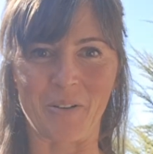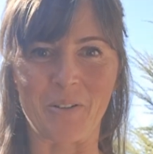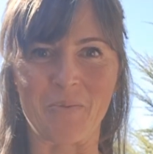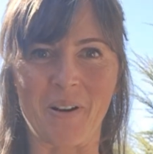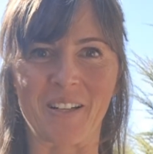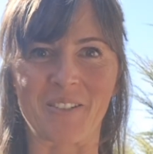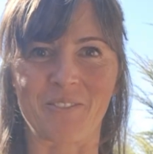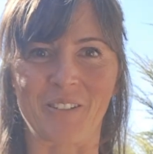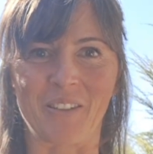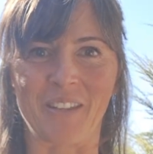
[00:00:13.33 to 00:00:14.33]
so you might
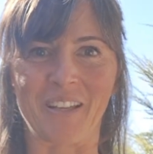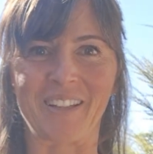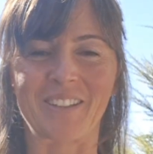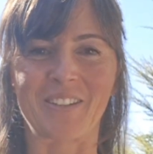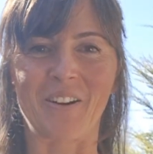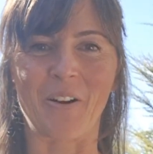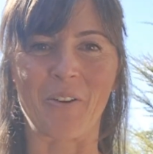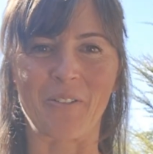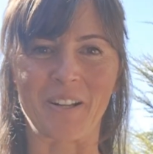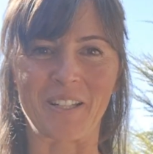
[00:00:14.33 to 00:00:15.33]
have done that
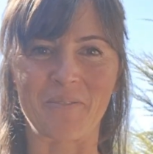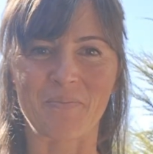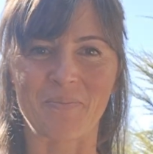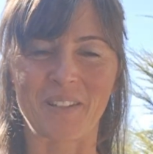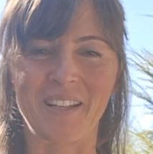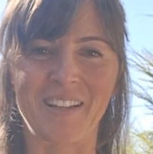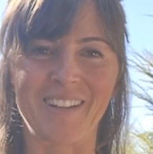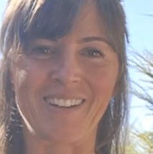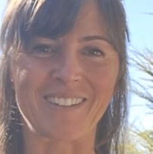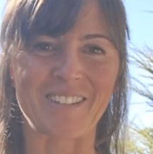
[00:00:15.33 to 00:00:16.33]
already
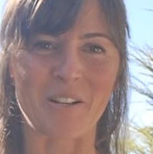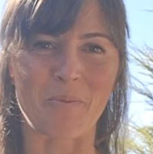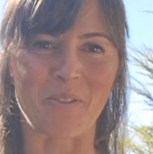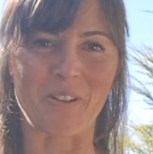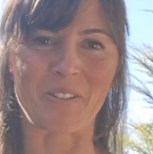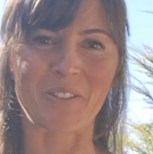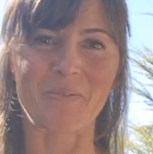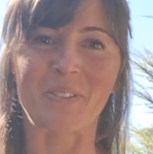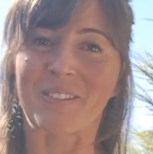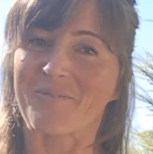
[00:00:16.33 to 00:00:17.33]
somewhere
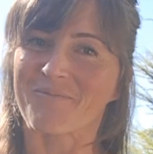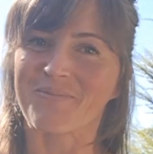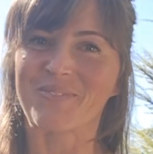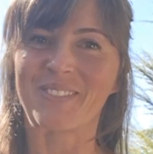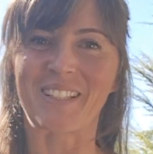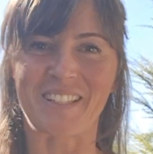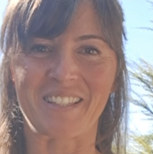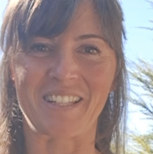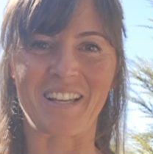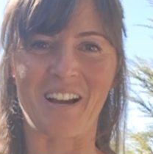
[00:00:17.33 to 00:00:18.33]
else, but
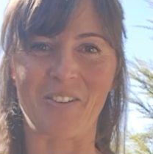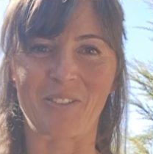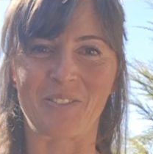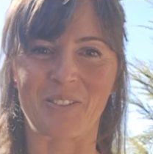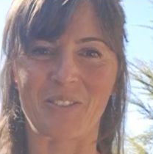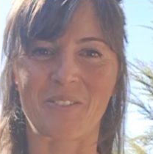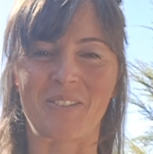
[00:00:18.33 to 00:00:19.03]
let's see how it feels